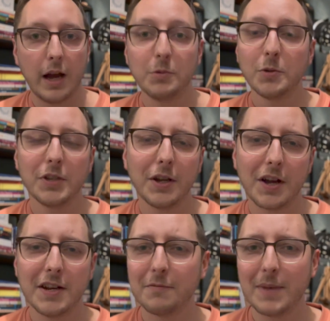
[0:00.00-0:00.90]
I was also
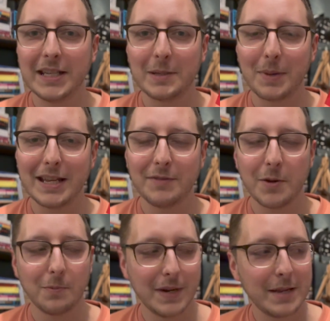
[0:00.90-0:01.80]
kind of made to believe
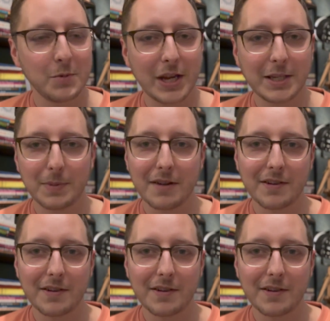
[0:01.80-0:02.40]
that William Shakespeare